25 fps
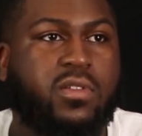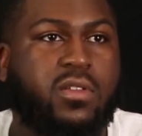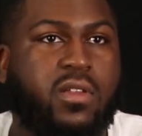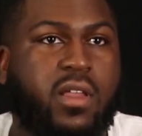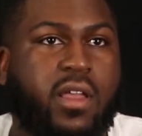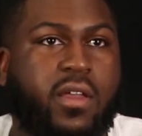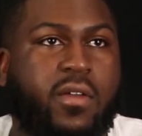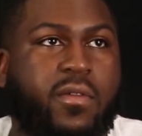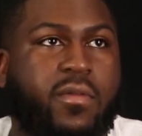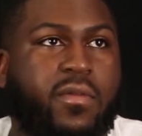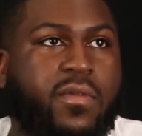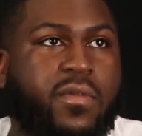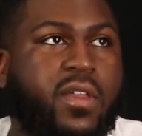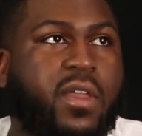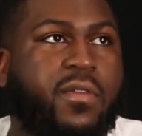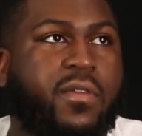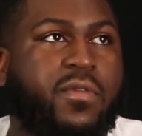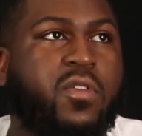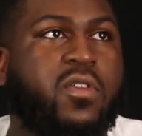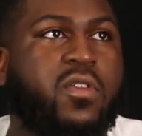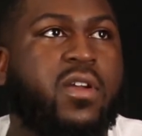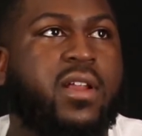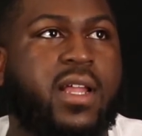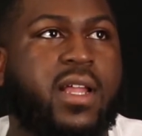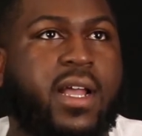If
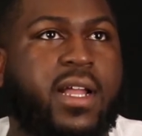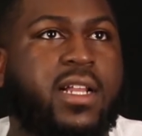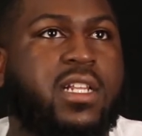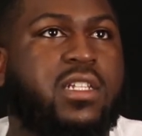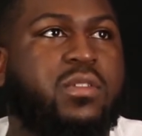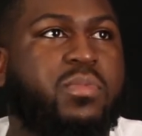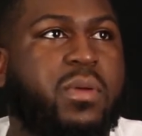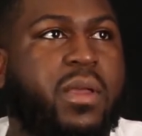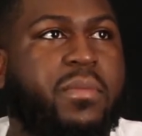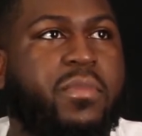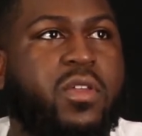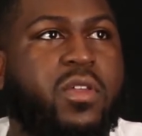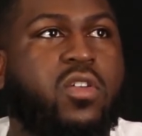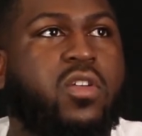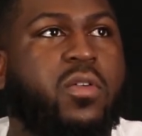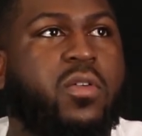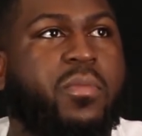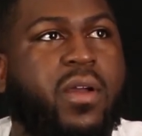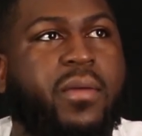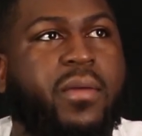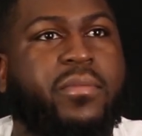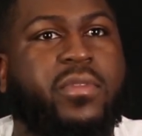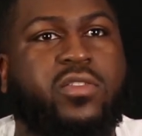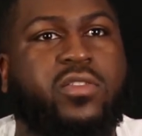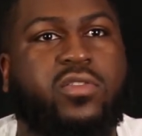you're a '90s baby, you can
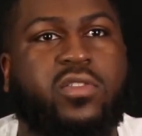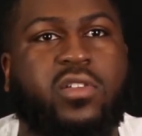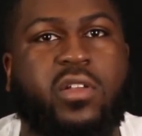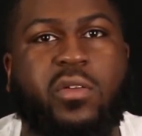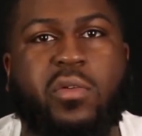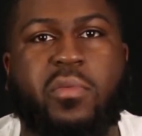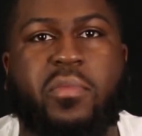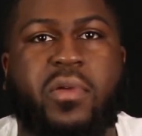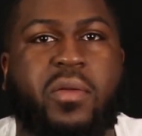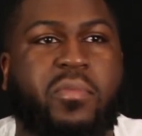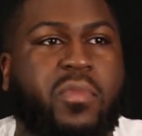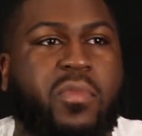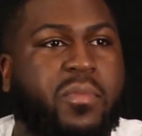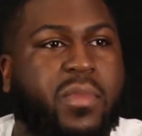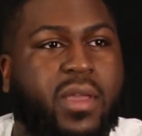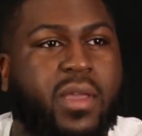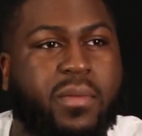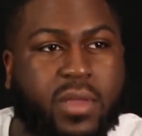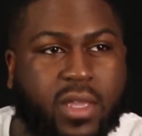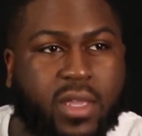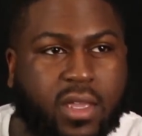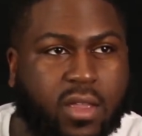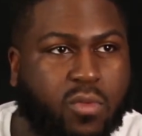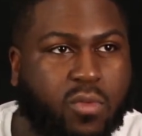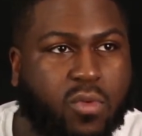probably truly remember
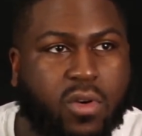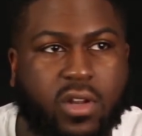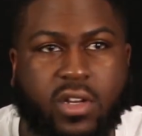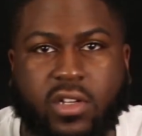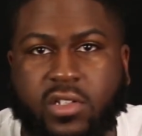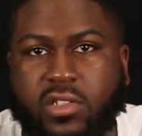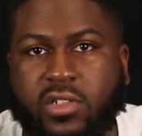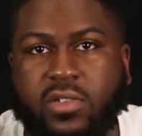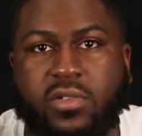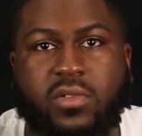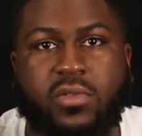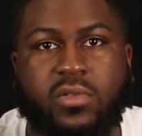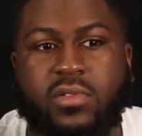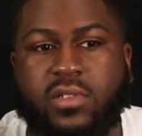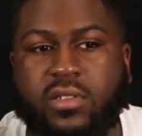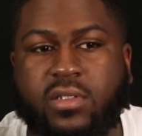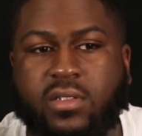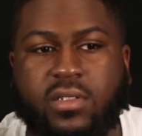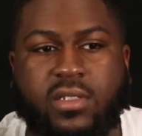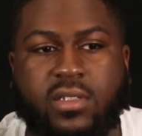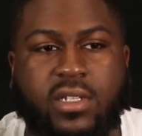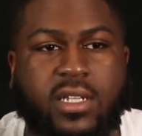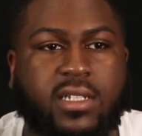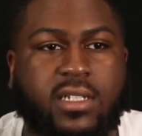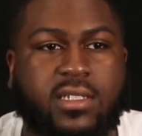maybe 1 or 2
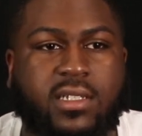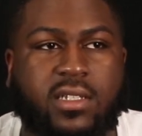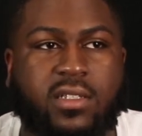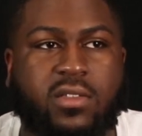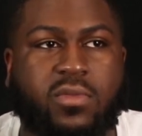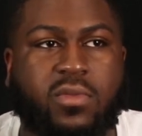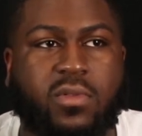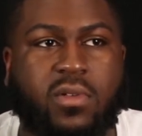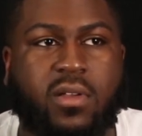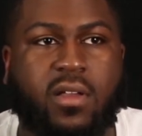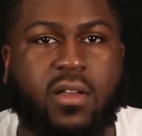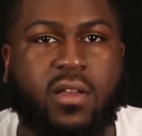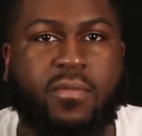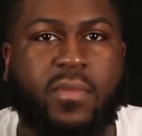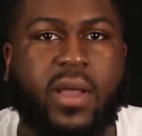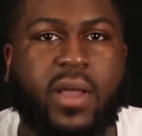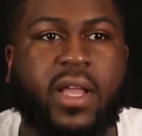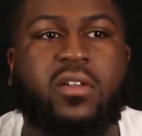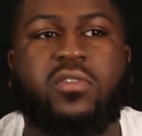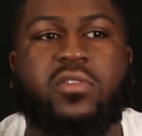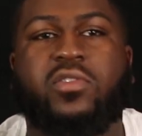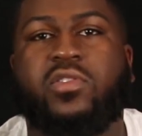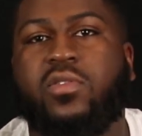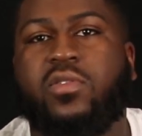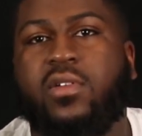seasons of
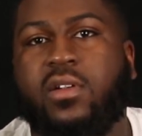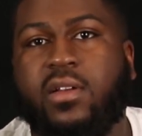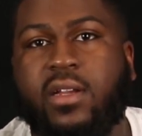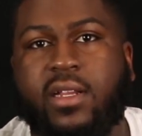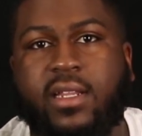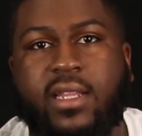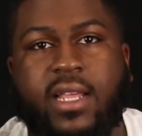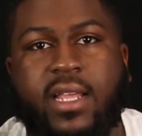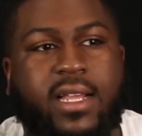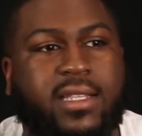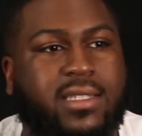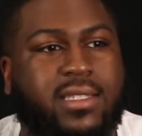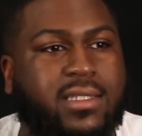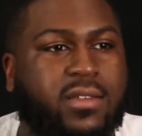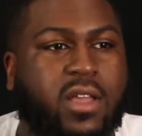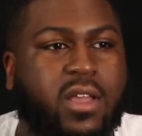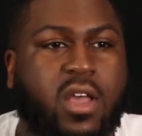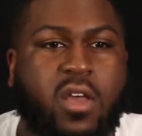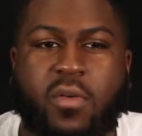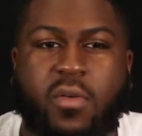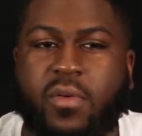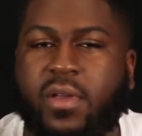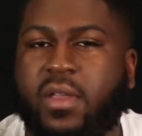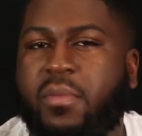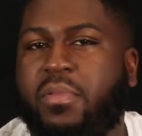Michael Jordan, and that's
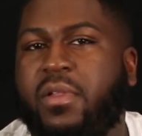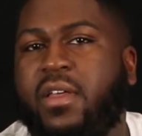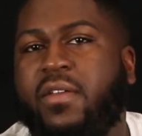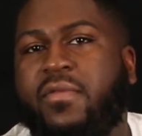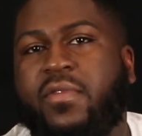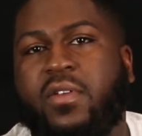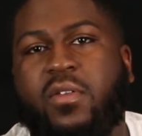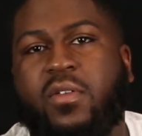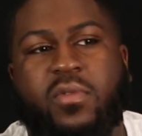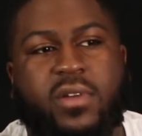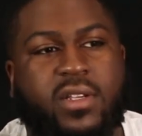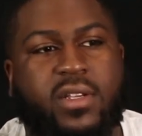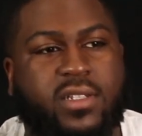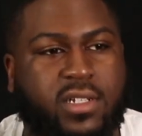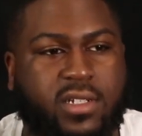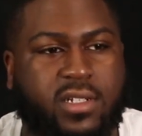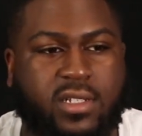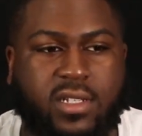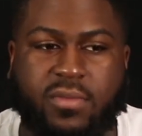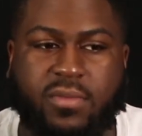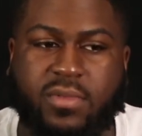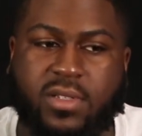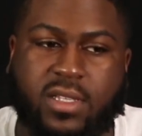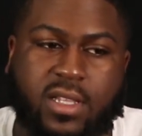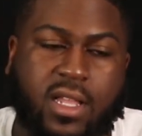when he played for the Wizards.
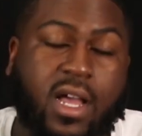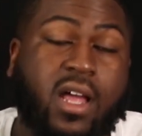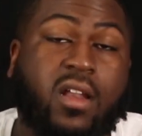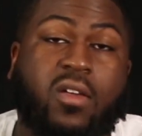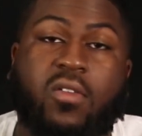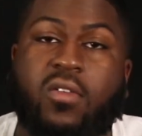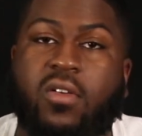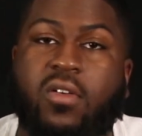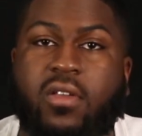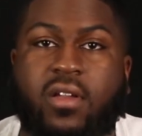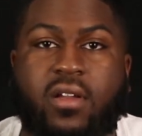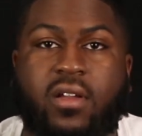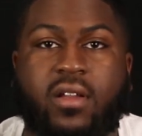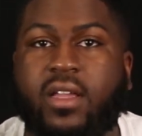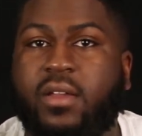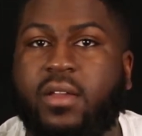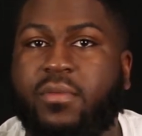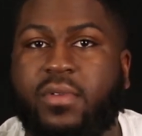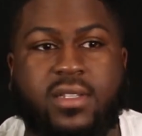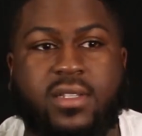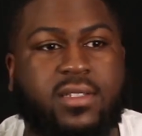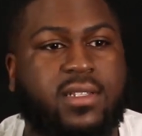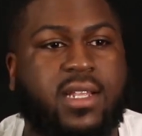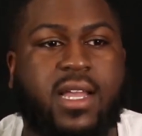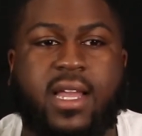He was a lot older. He
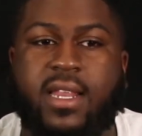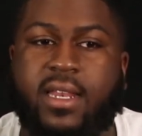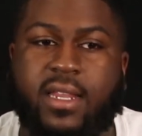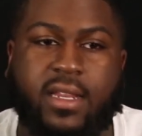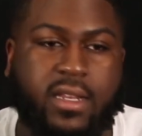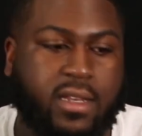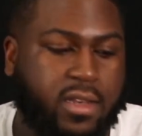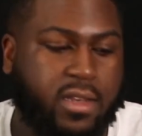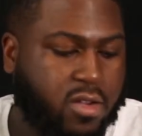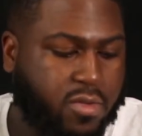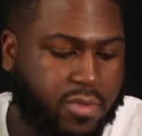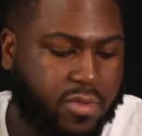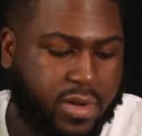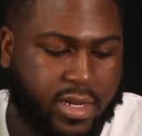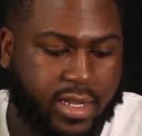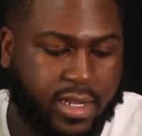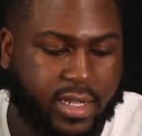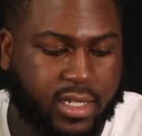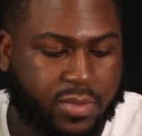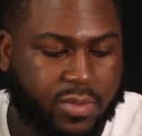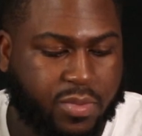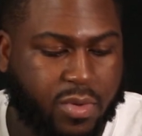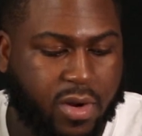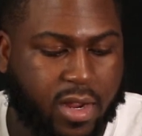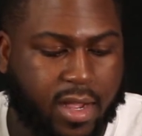was not nowhere near
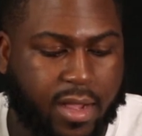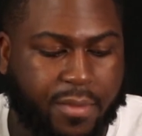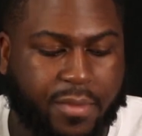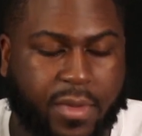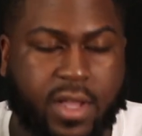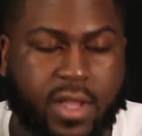his prime.